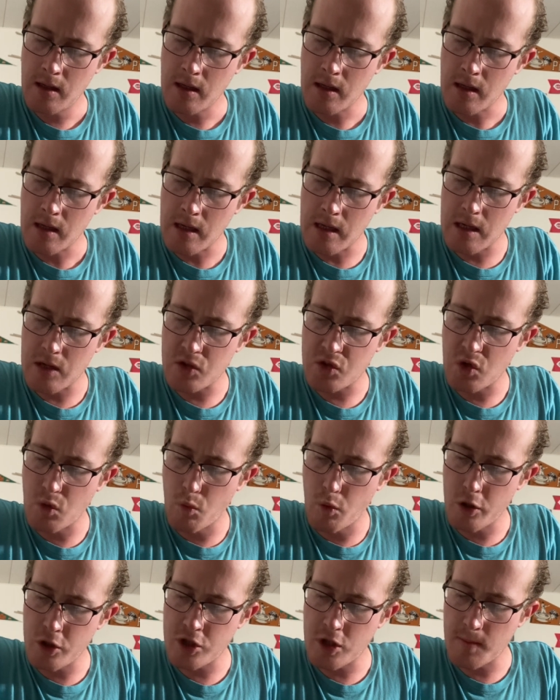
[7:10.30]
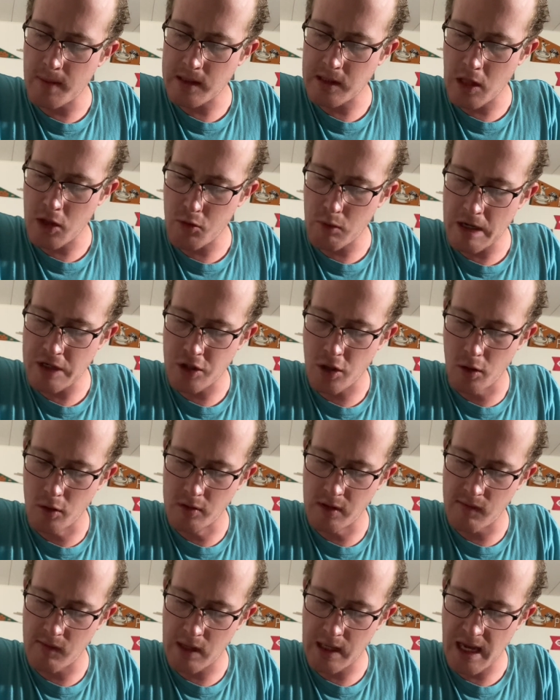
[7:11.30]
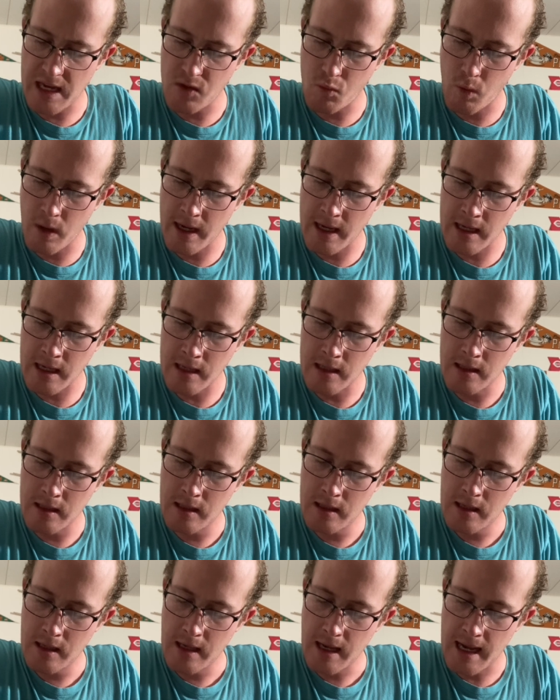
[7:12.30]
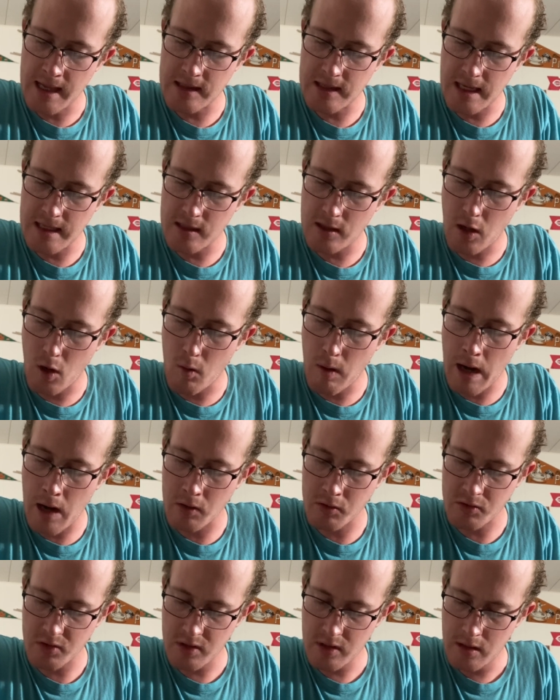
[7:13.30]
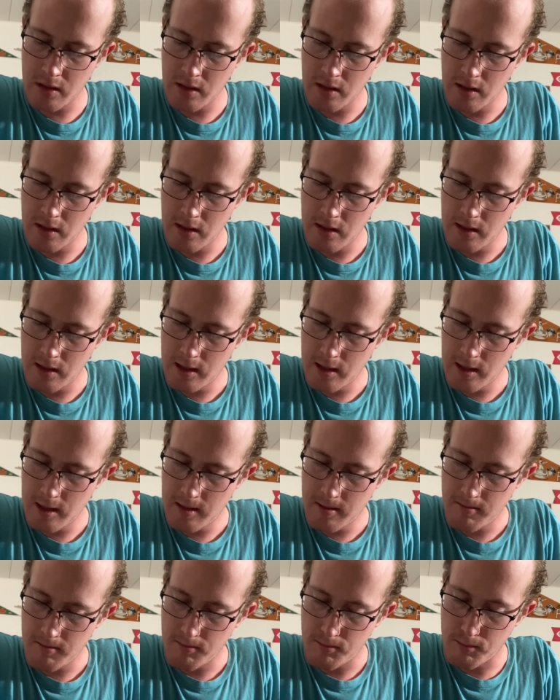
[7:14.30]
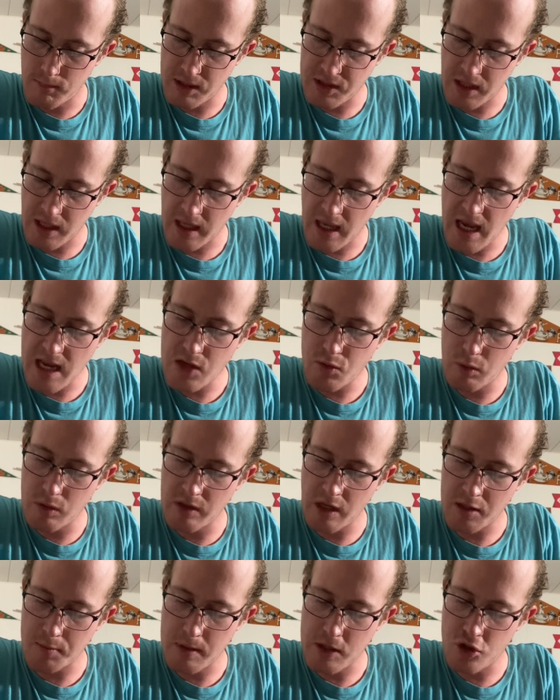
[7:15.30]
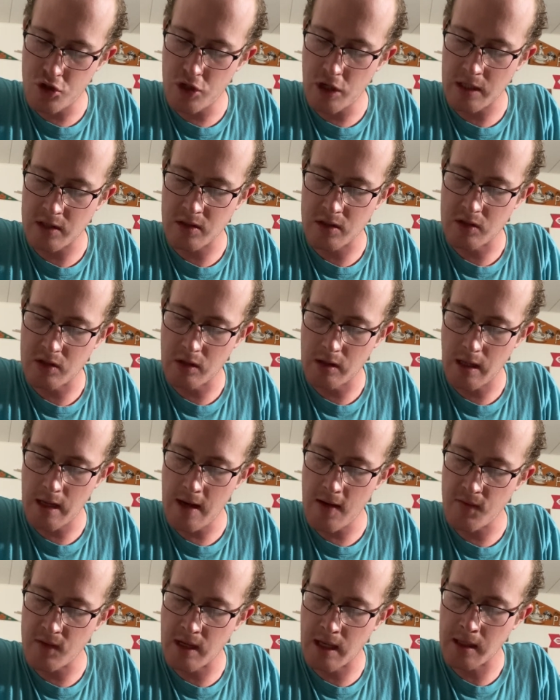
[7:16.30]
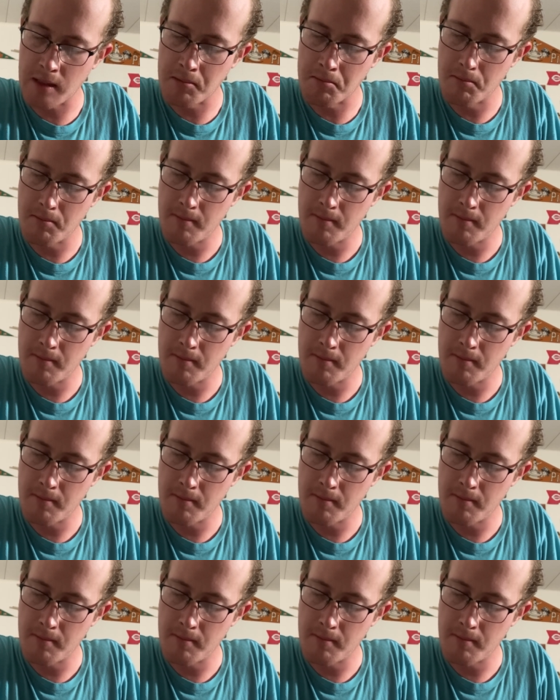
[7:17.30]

He is to worship at the threshold of the gateway, and then go out. But the gate will not be shut until evening.